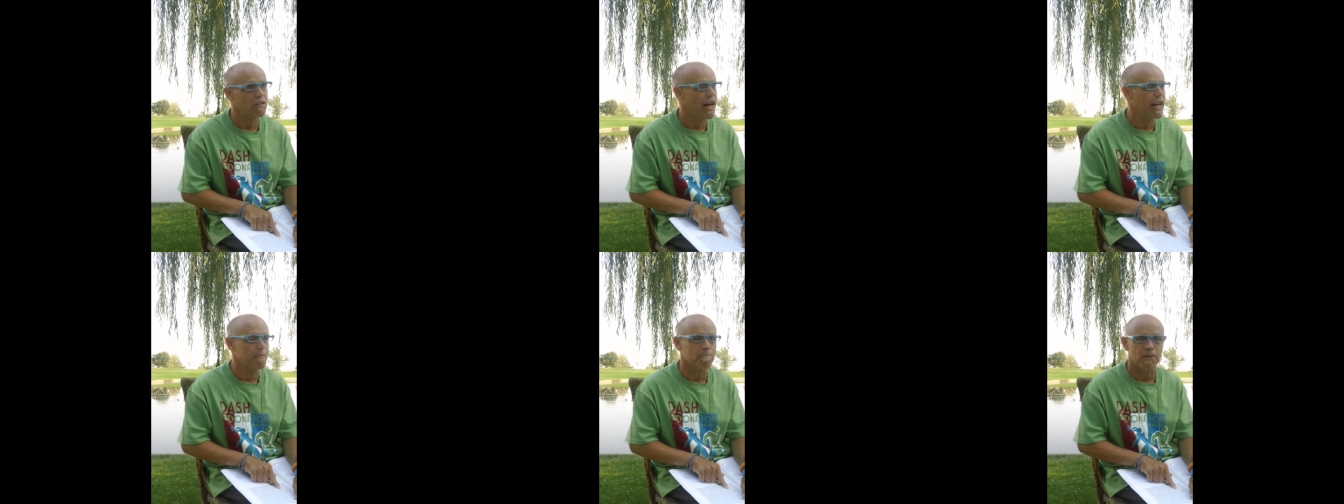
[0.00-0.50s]
I
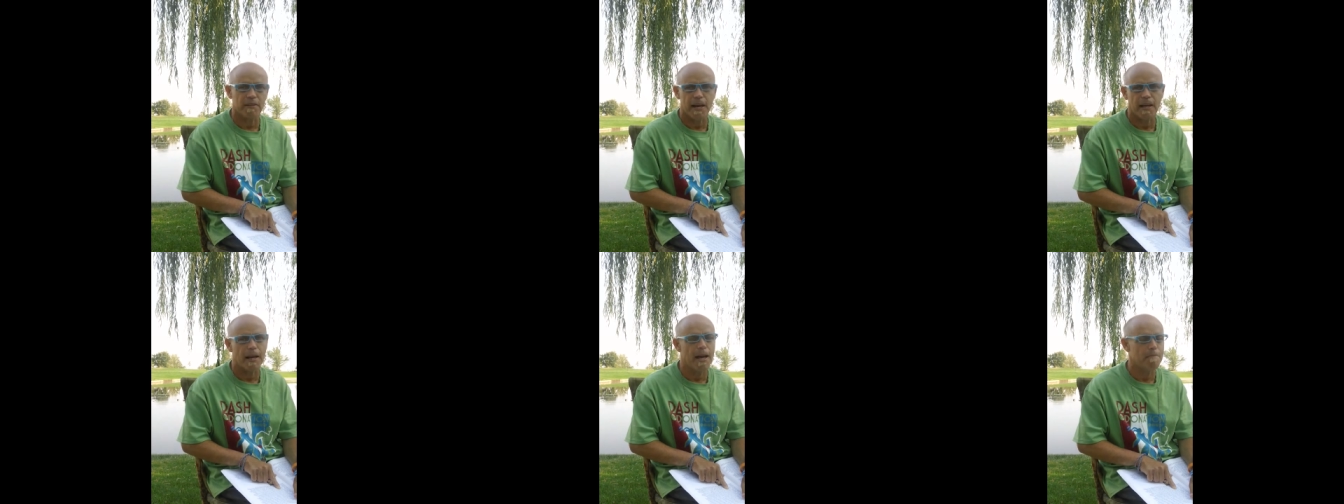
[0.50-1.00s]
can put that
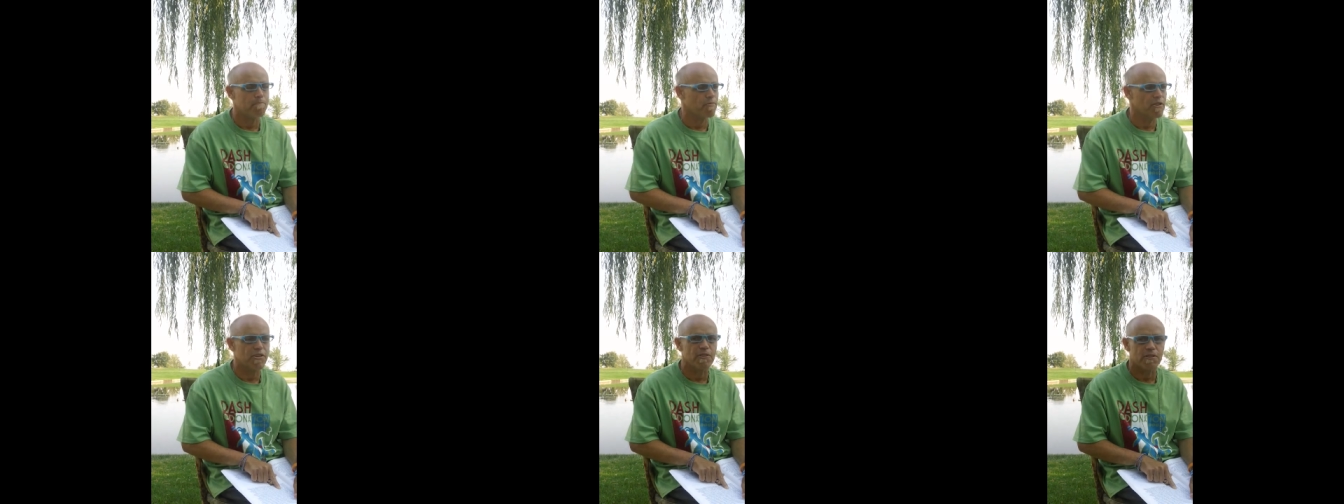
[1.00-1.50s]
guy in
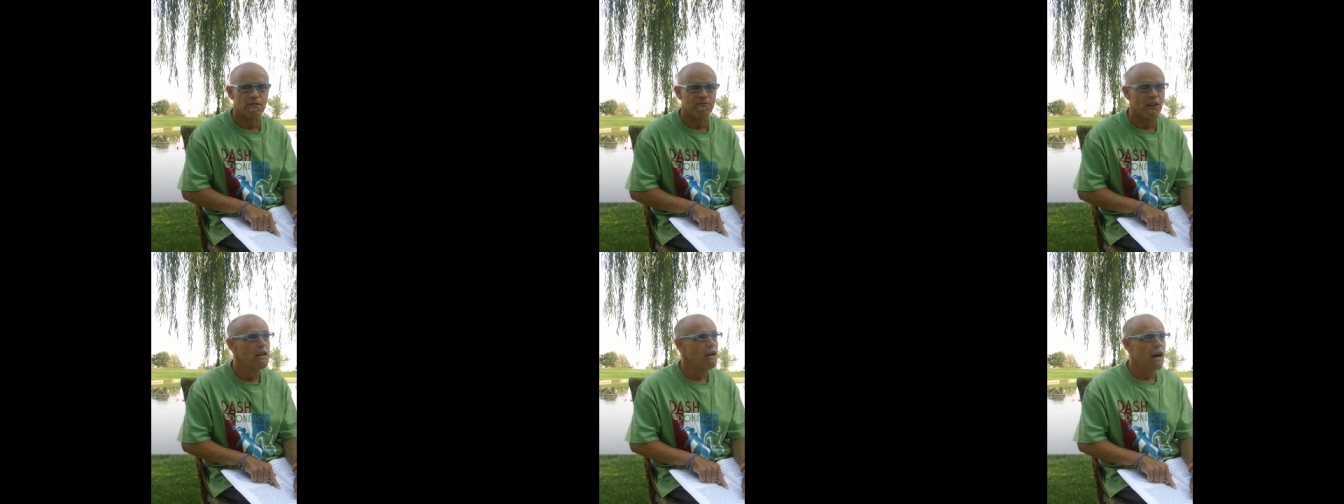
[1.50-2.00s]
prison. So
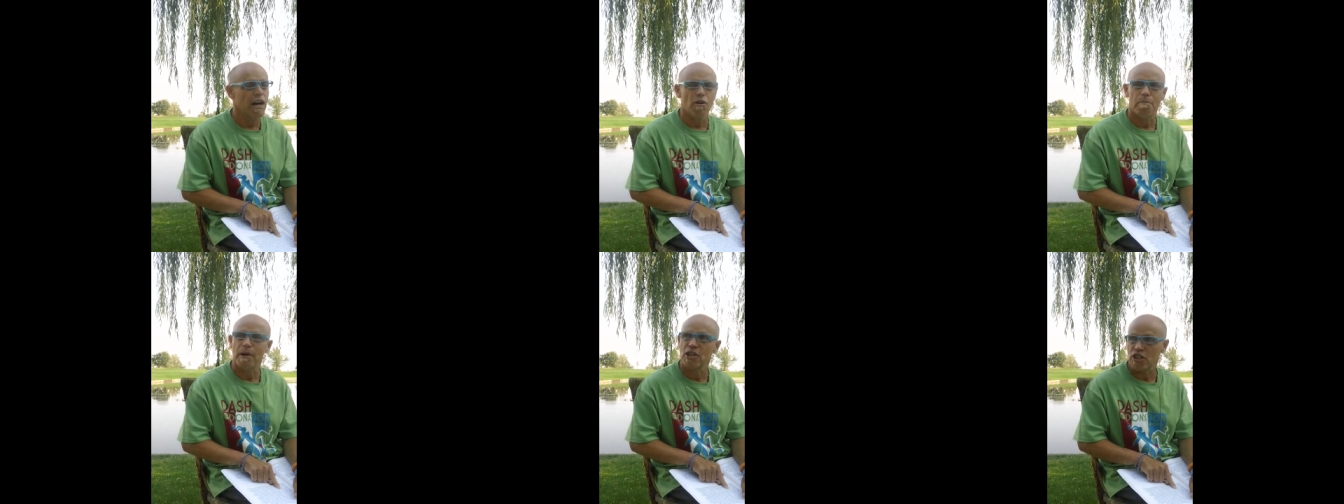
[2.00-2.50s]
I know a
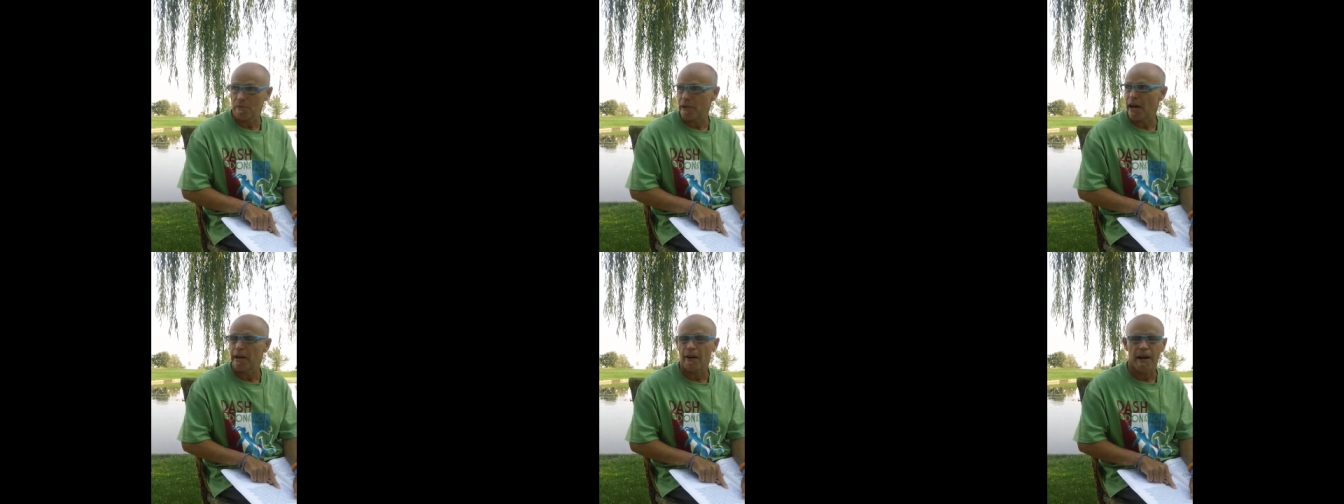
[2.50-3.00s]
bunch of them
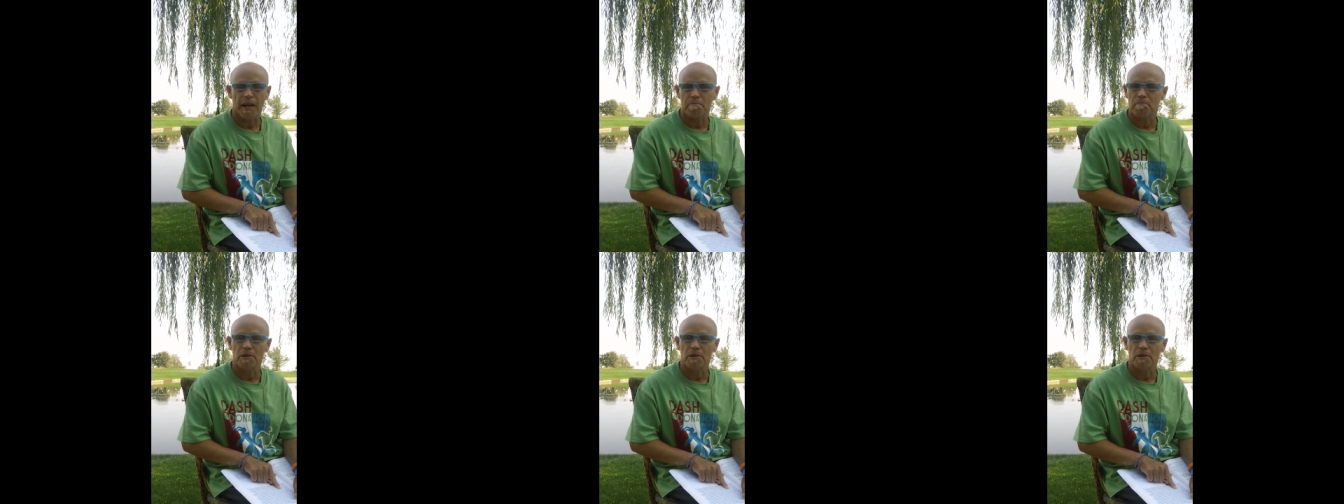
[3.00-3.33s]
right here I can